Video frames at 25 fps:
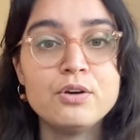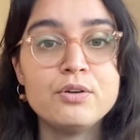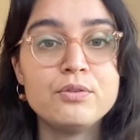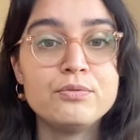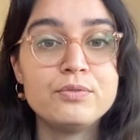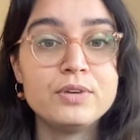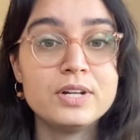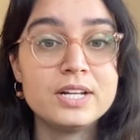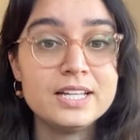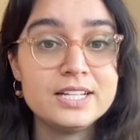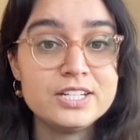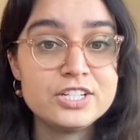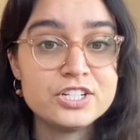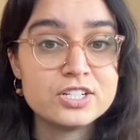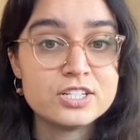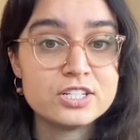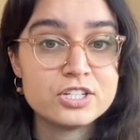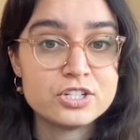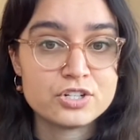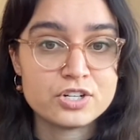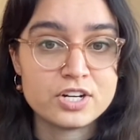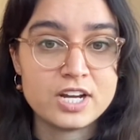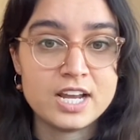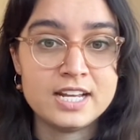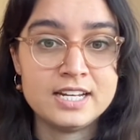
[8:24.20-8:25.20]
Religious
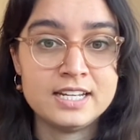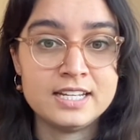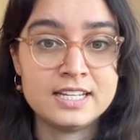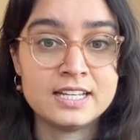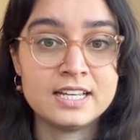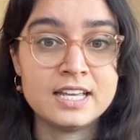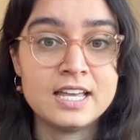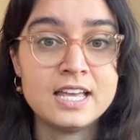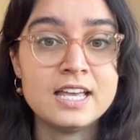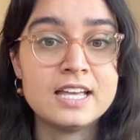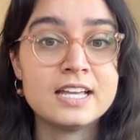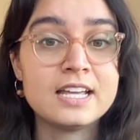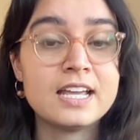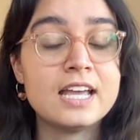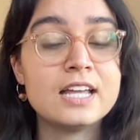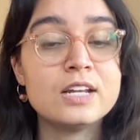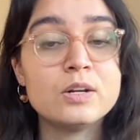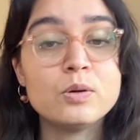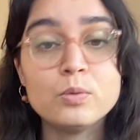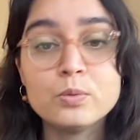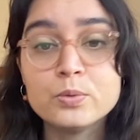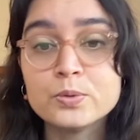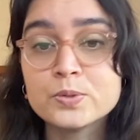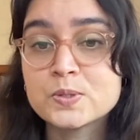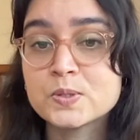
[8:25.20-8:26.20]
training can
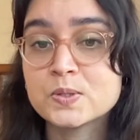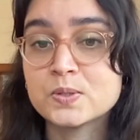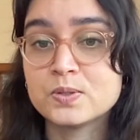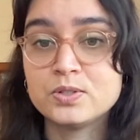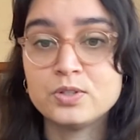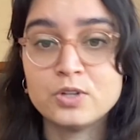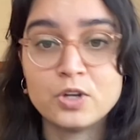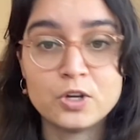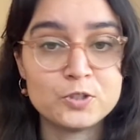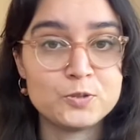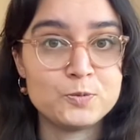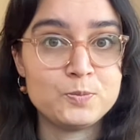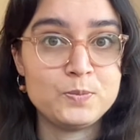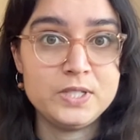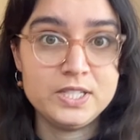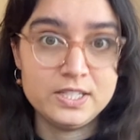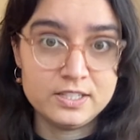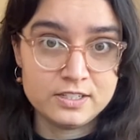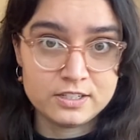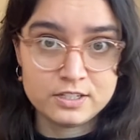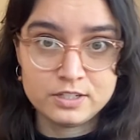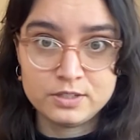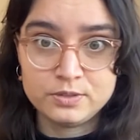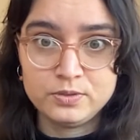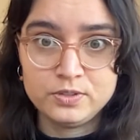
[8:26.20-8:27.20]
also not be
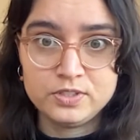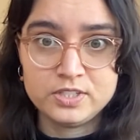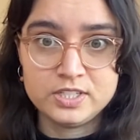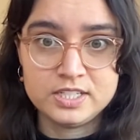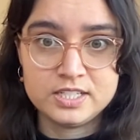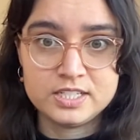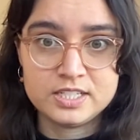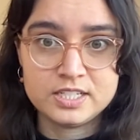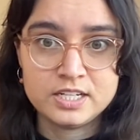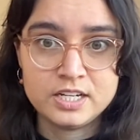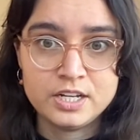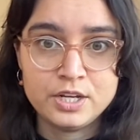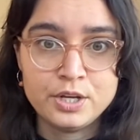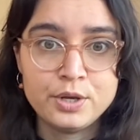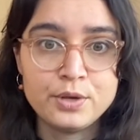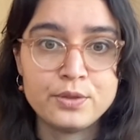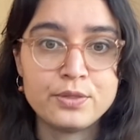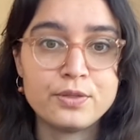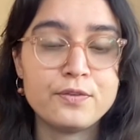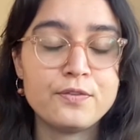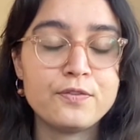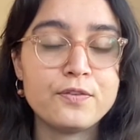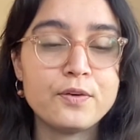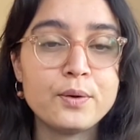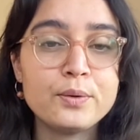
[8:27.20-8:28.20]
included.
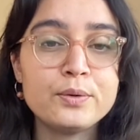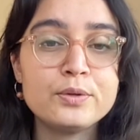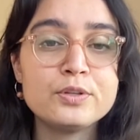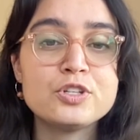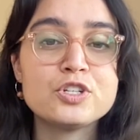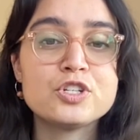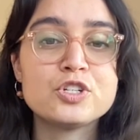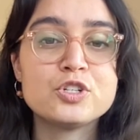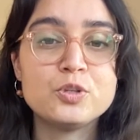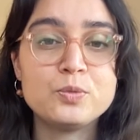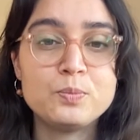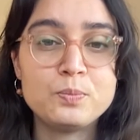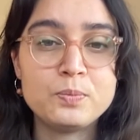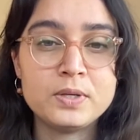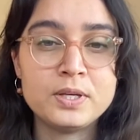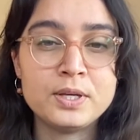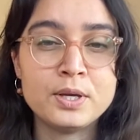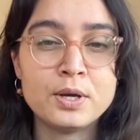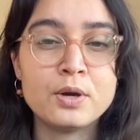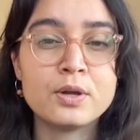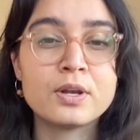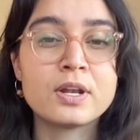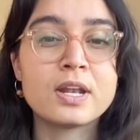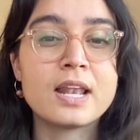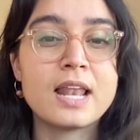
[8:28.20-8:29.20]
The focus should be
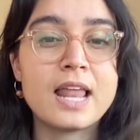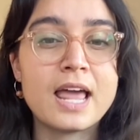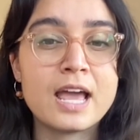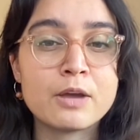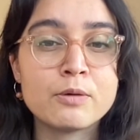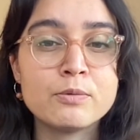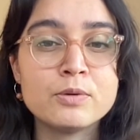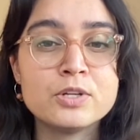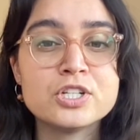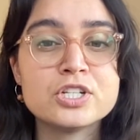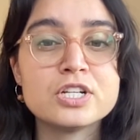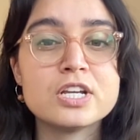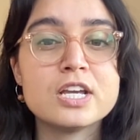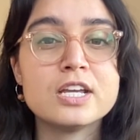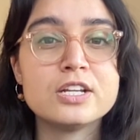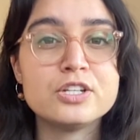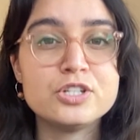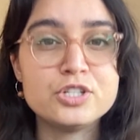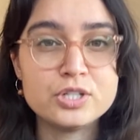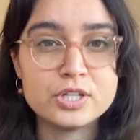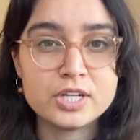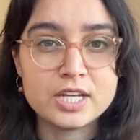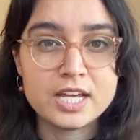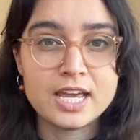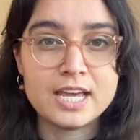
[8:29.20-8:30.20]
on language
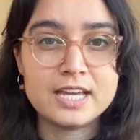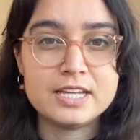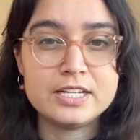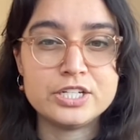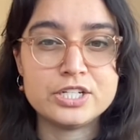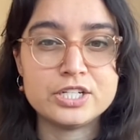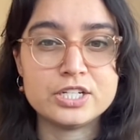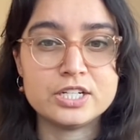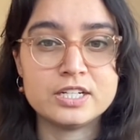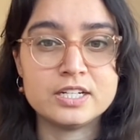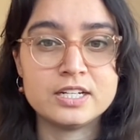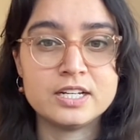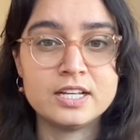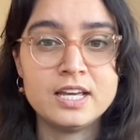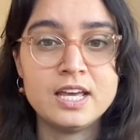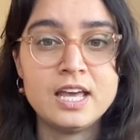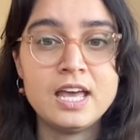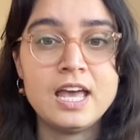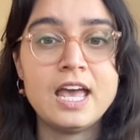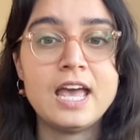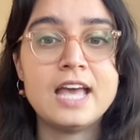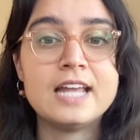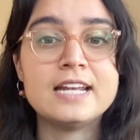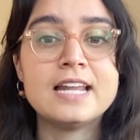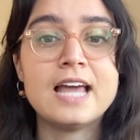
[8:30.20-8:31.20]
education
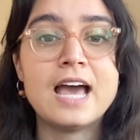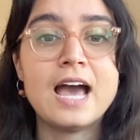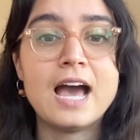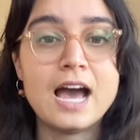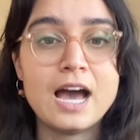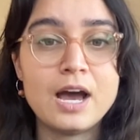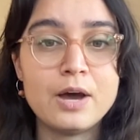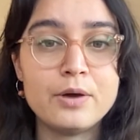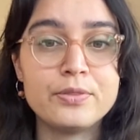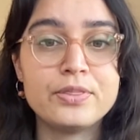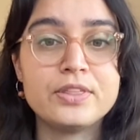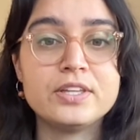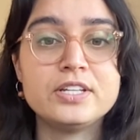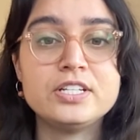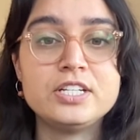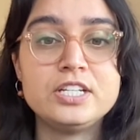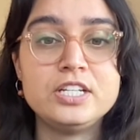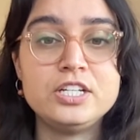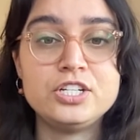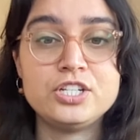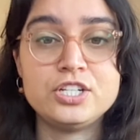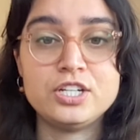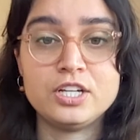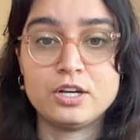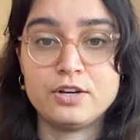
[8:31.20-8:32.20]
and how the
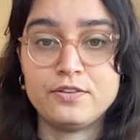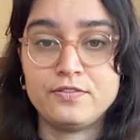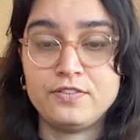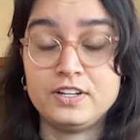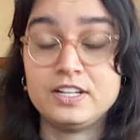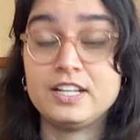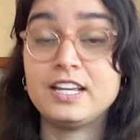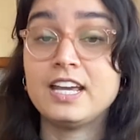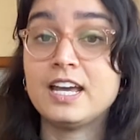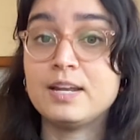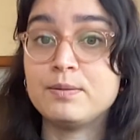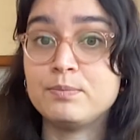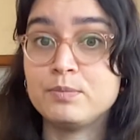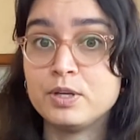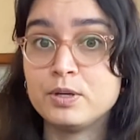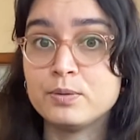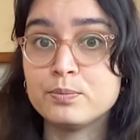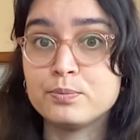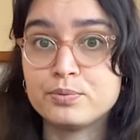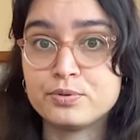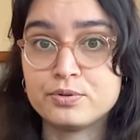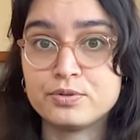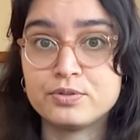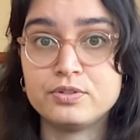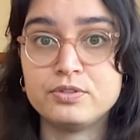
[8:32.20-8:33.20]
teaching of it can be
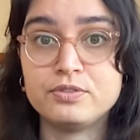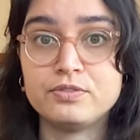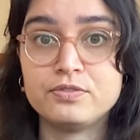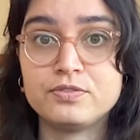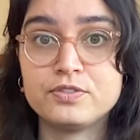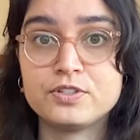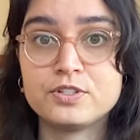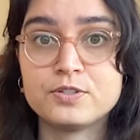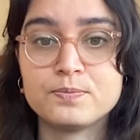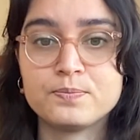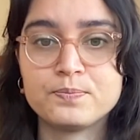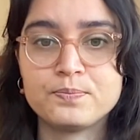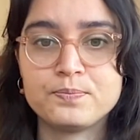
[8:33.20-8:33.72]
improved.